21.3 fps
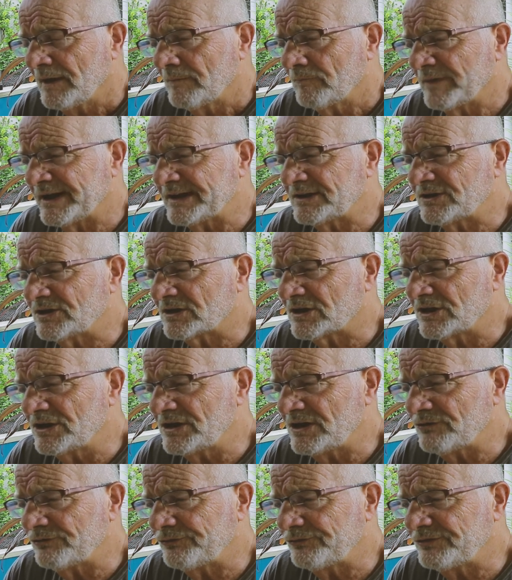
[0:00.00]

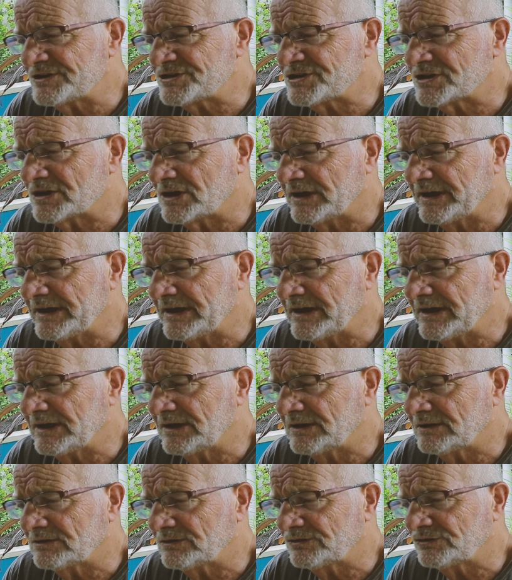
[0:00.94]
mentally and
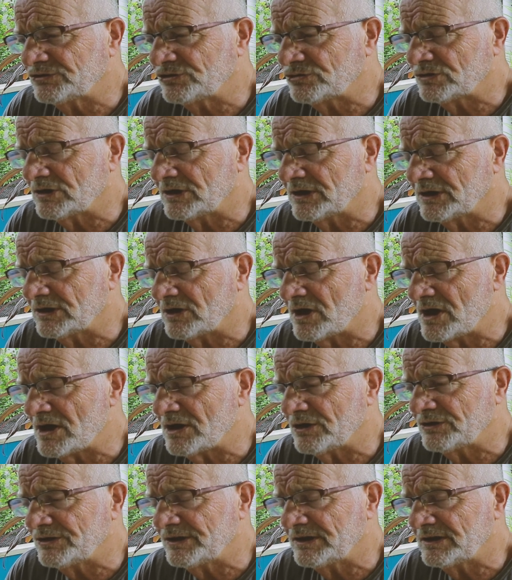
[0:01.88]
physically, it took a lot
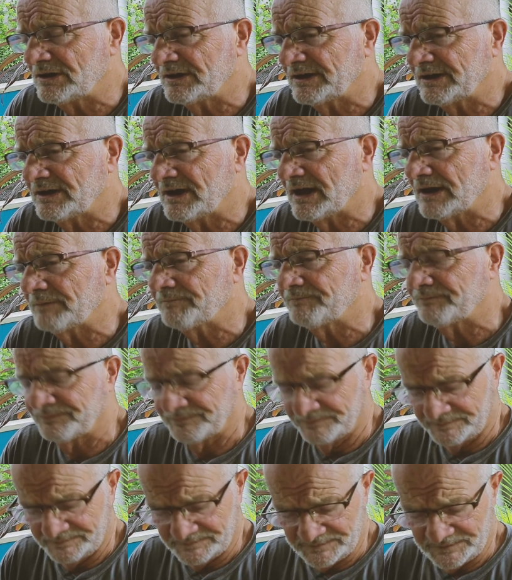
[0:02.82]
longer than I
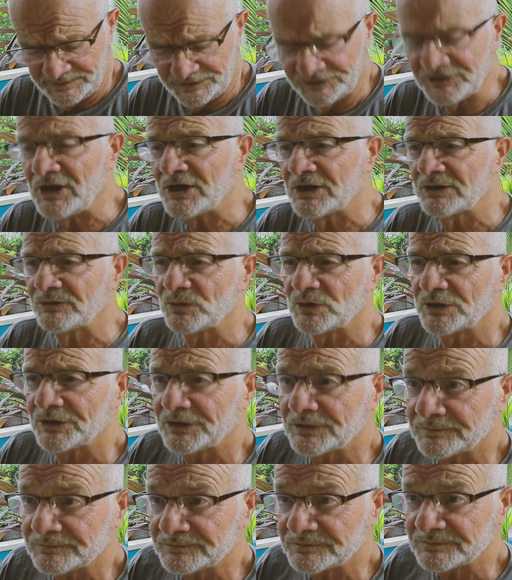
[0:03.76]
thought it
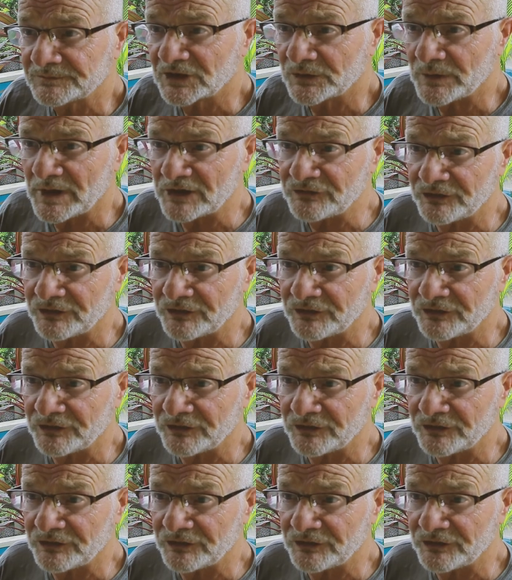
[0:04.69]
would, quite